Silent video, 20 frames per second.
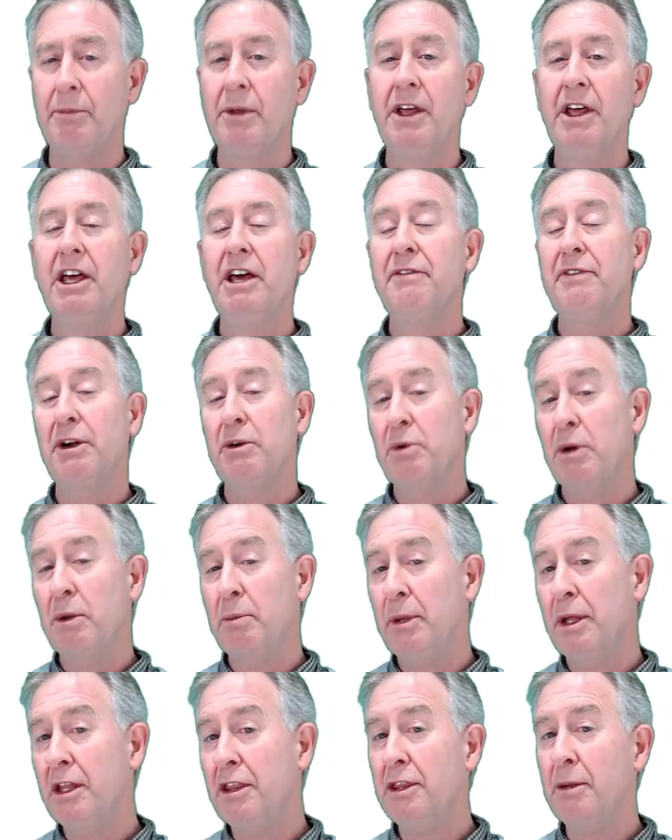If I
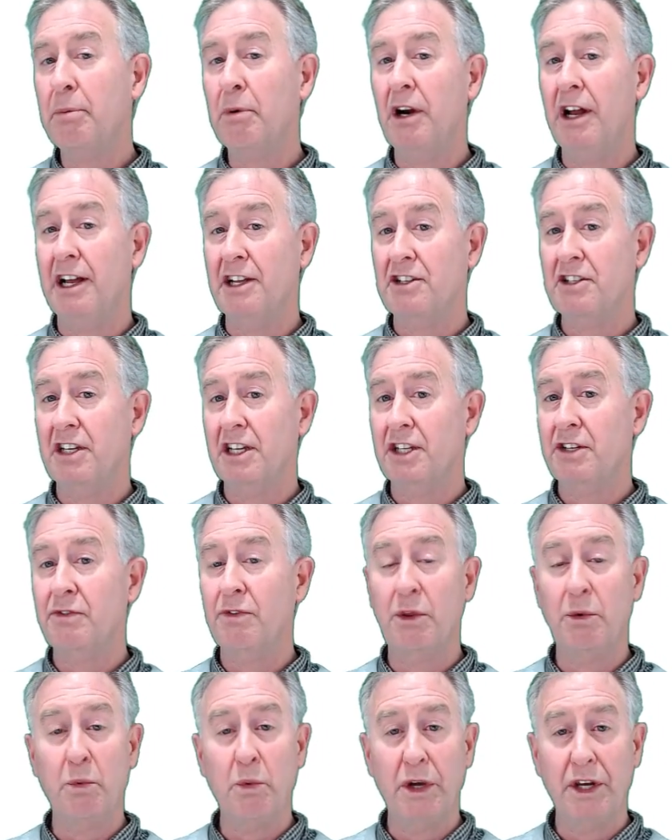repeat the process
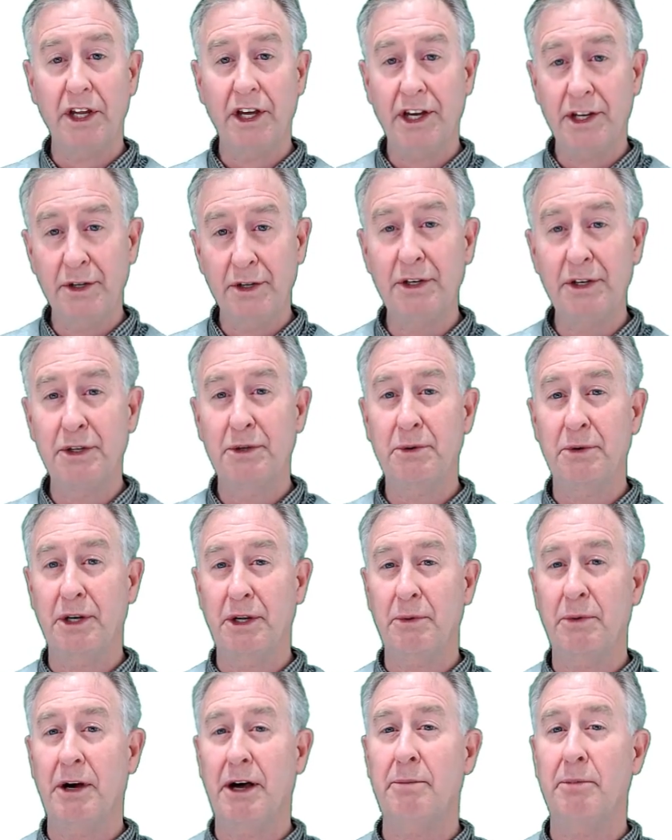for the 120
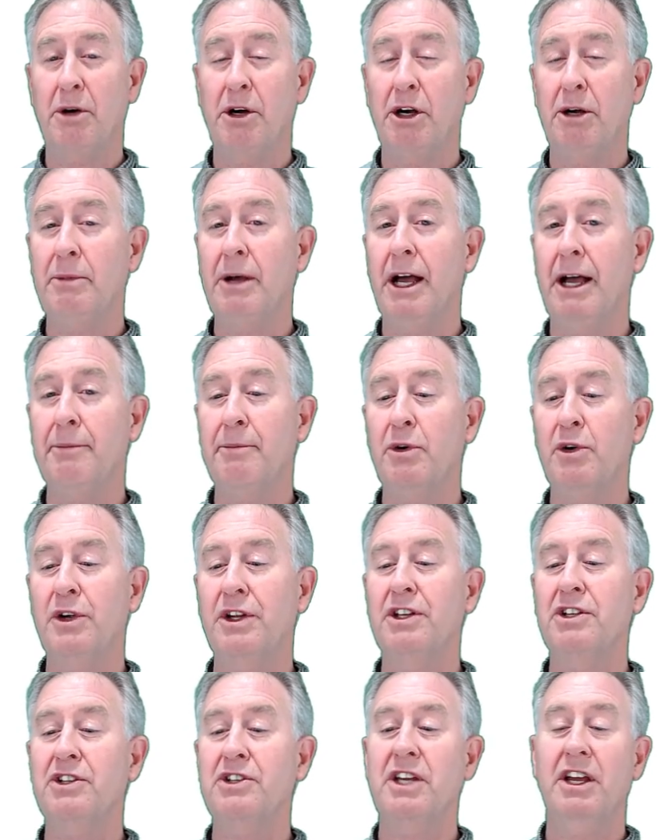watt bulb, I'm
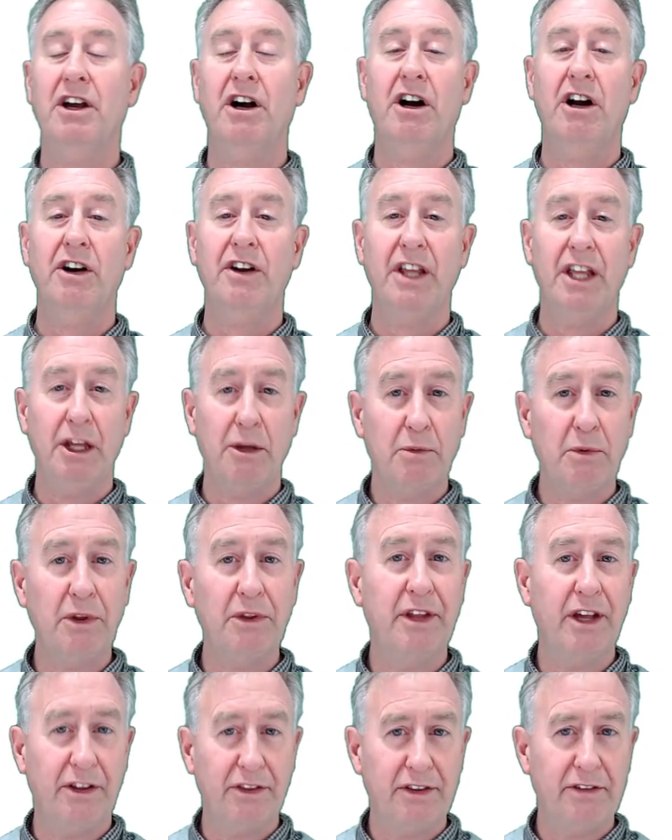going to say R equal
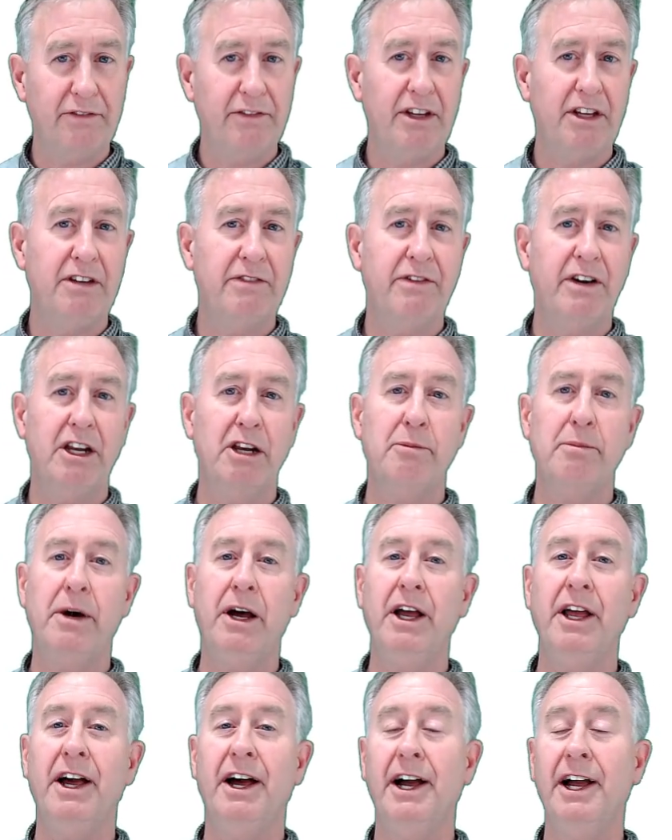delta V divided
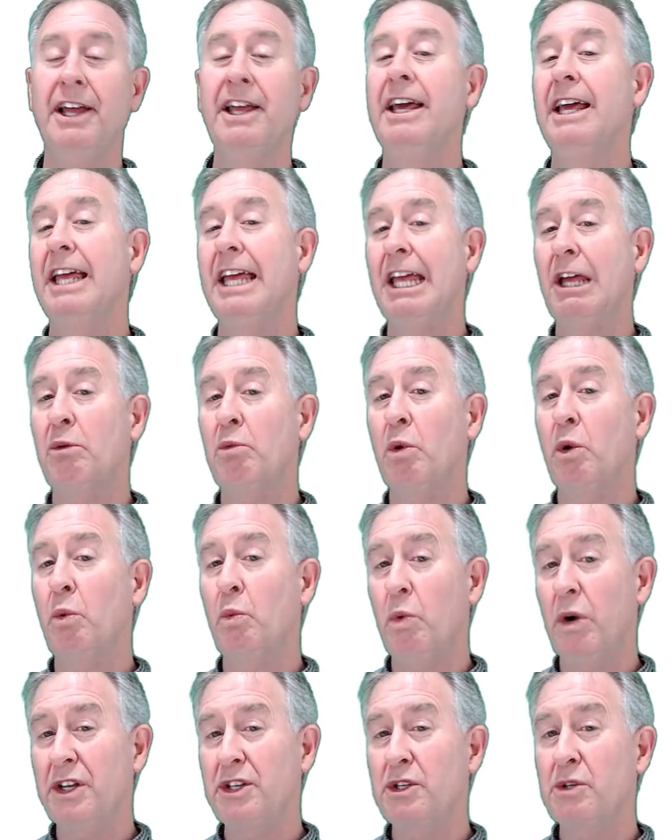by I equal
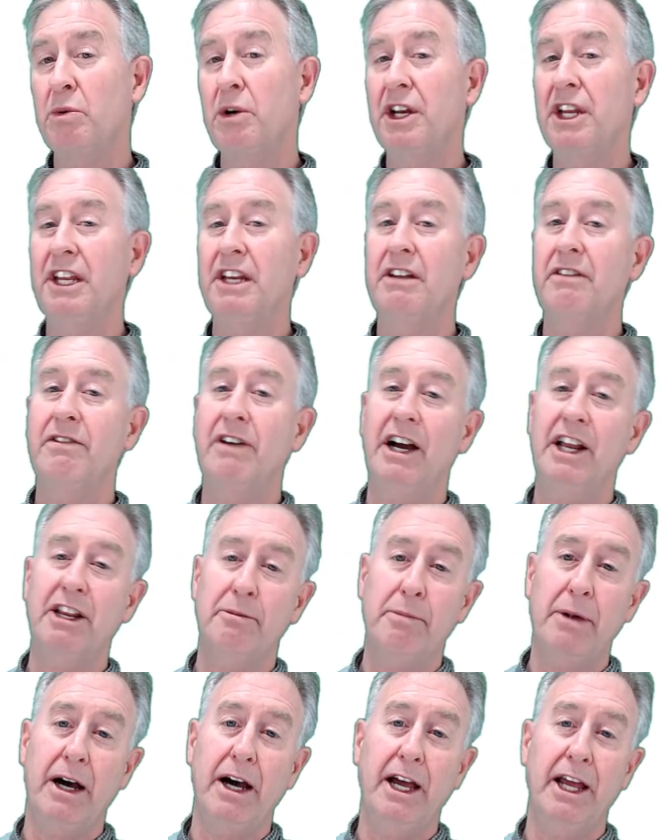120
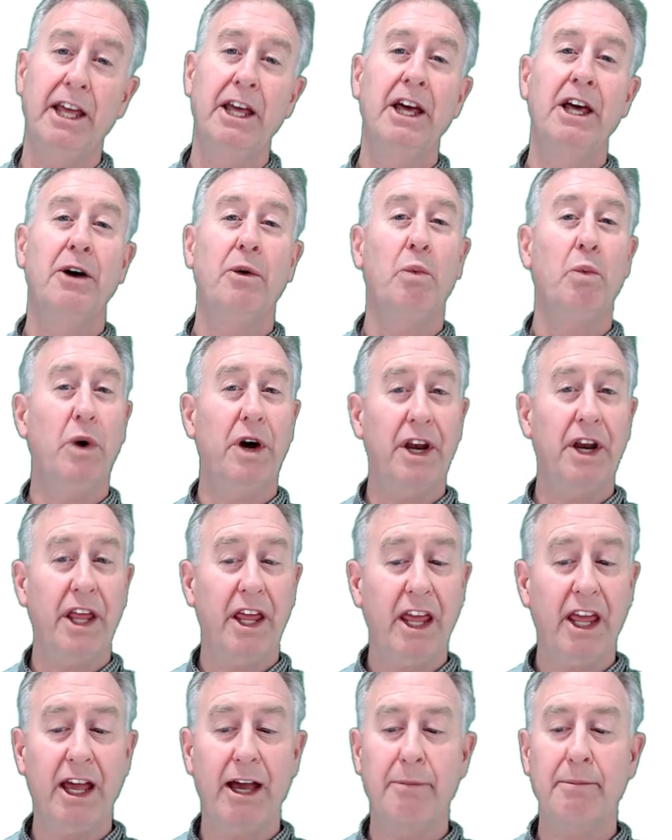divided by 1
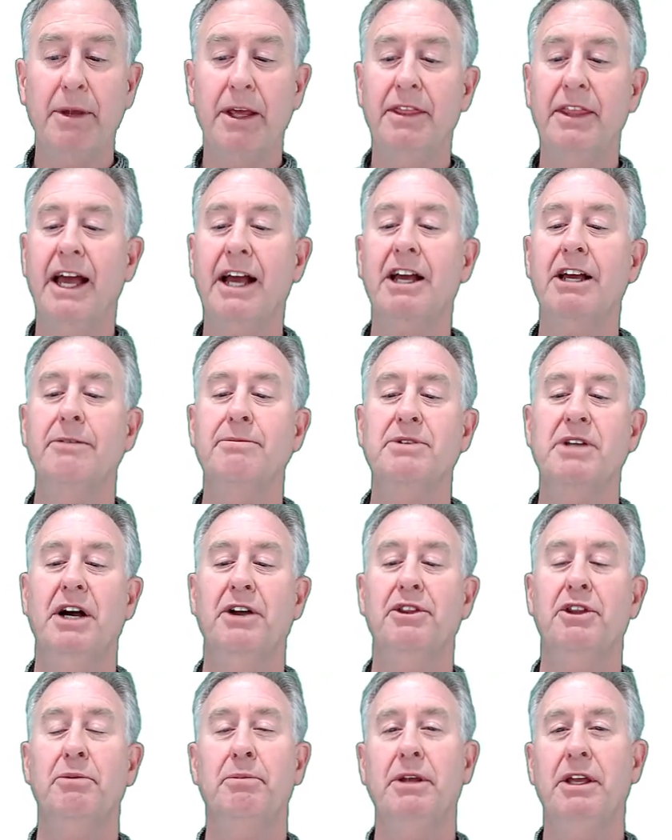amp, and that comes
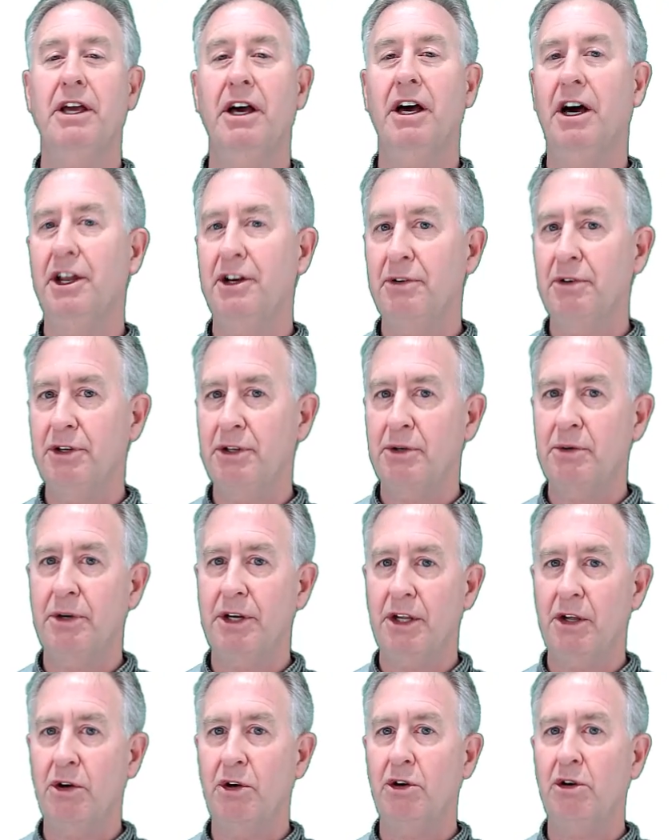out to be
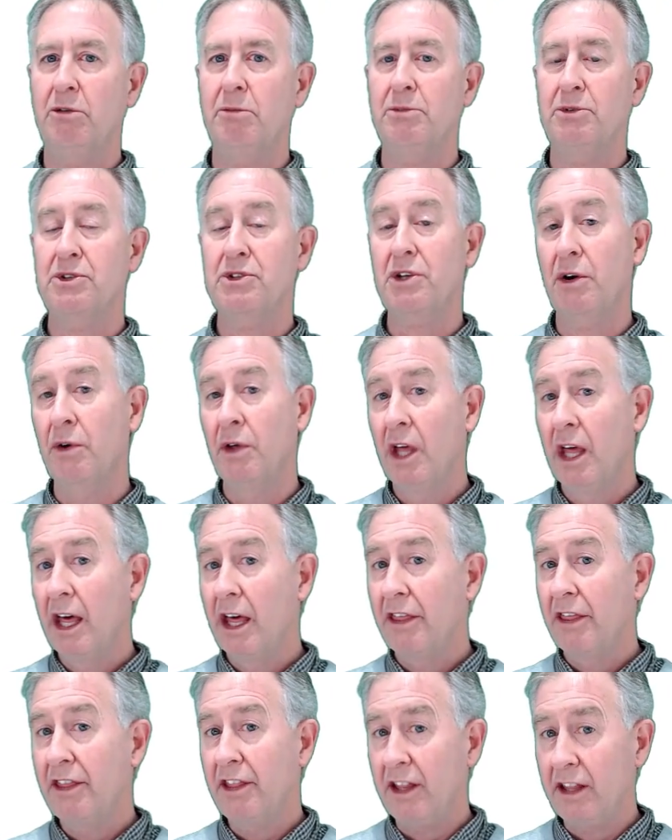120 ohms. So
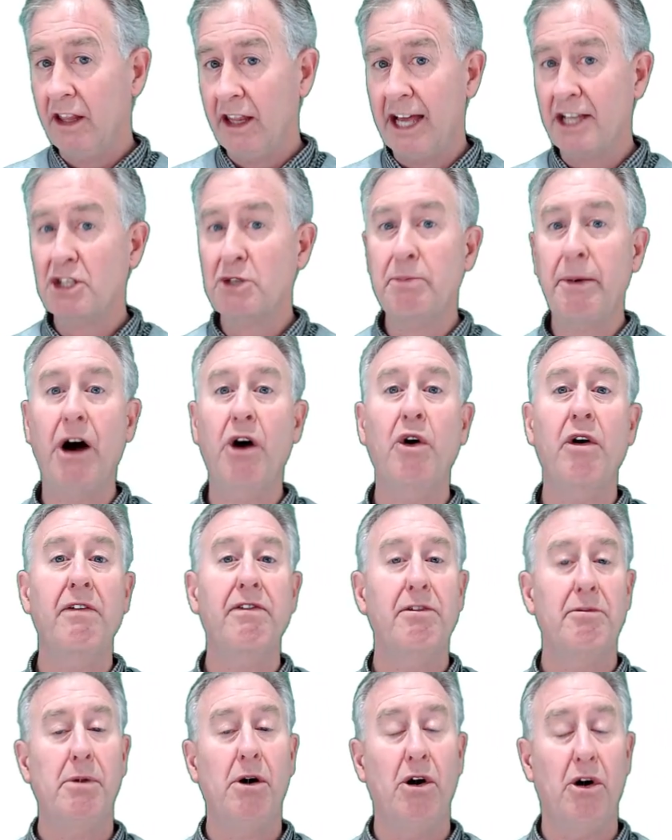the less
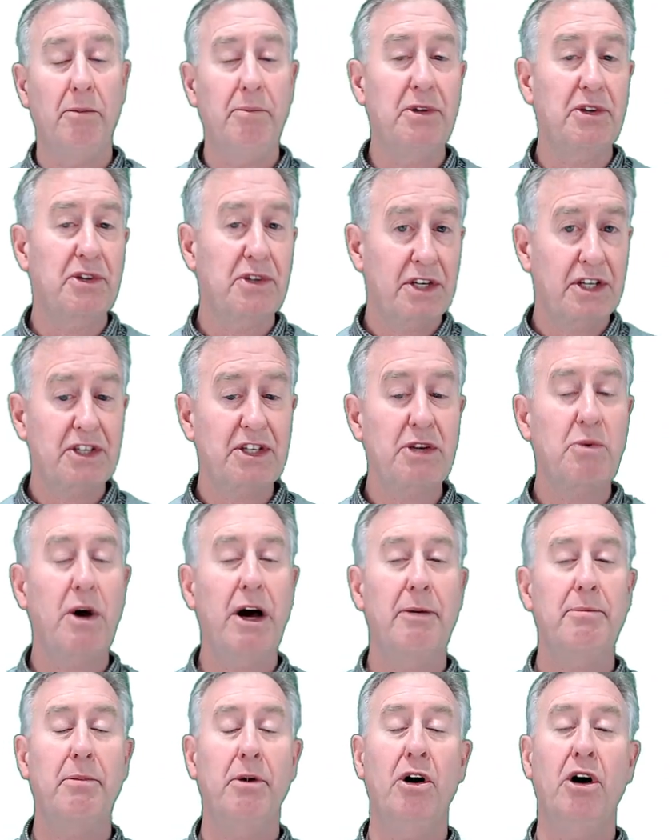powerful bulb, the 60
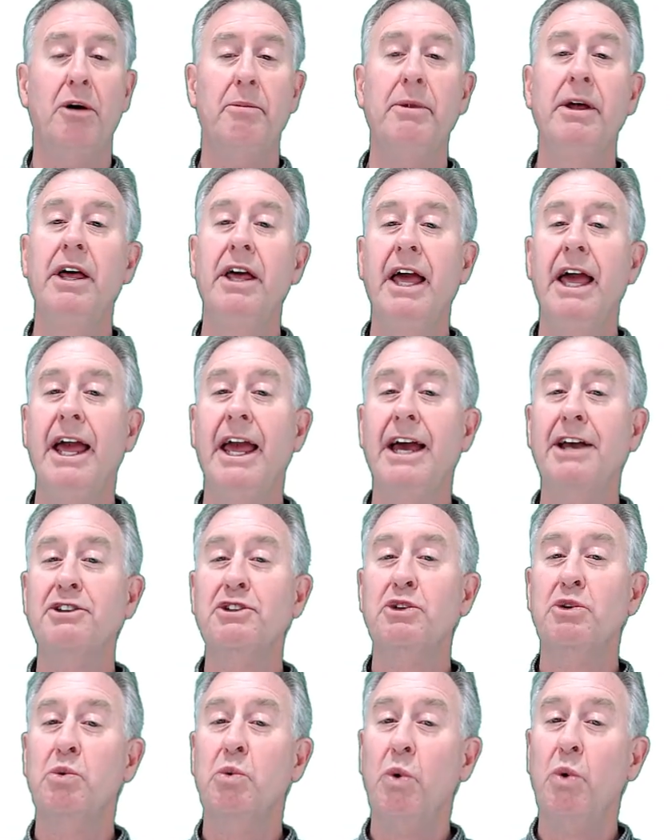watt bulb,
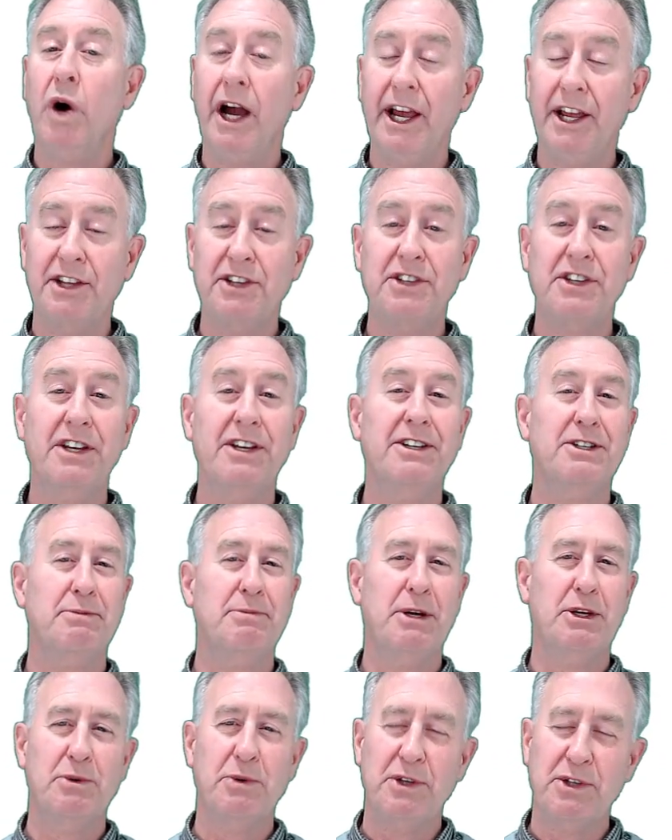has twice as
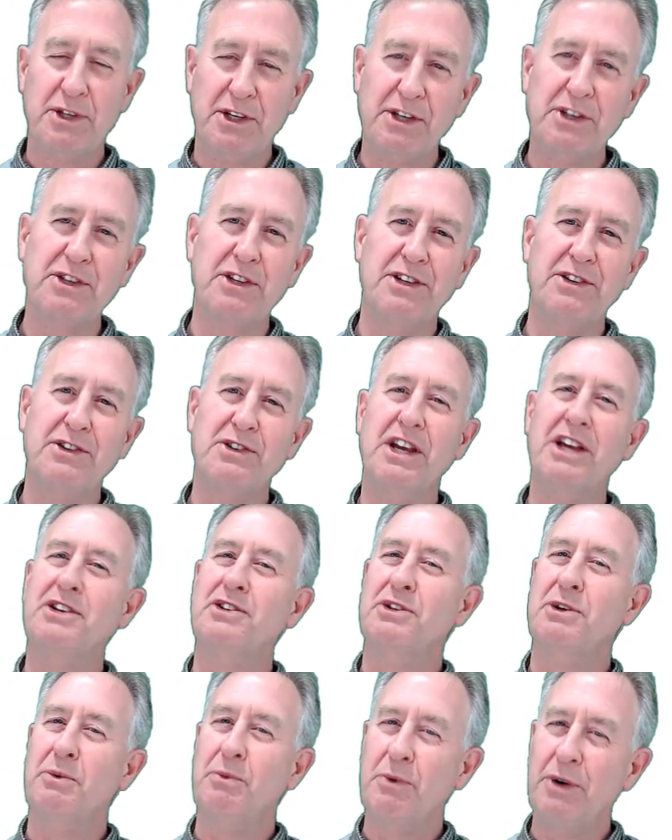much resistance
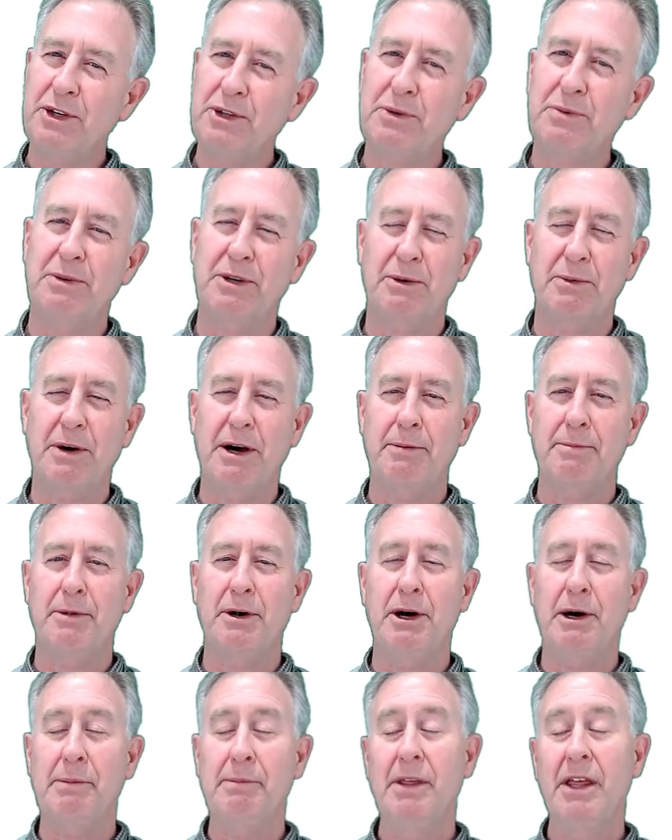as the 120 watt
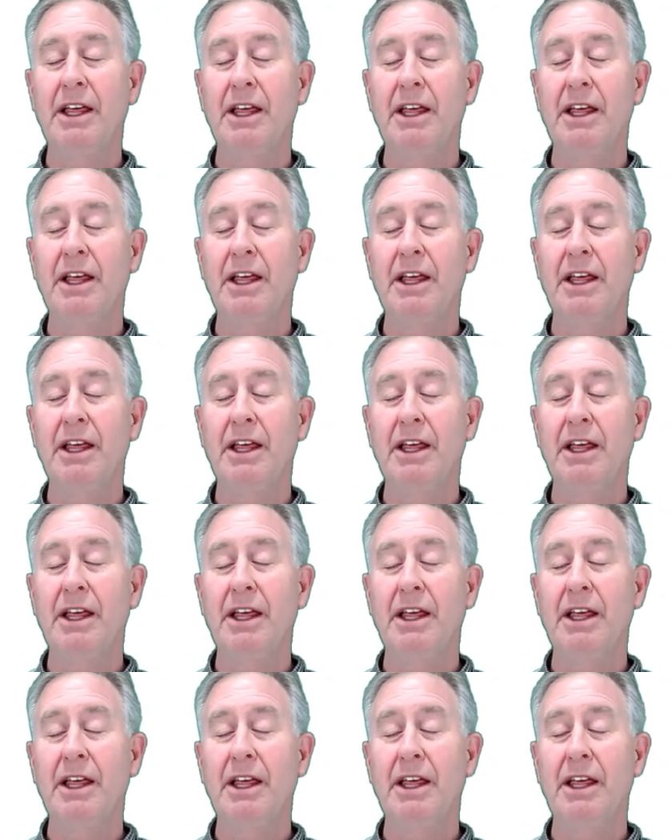bulb.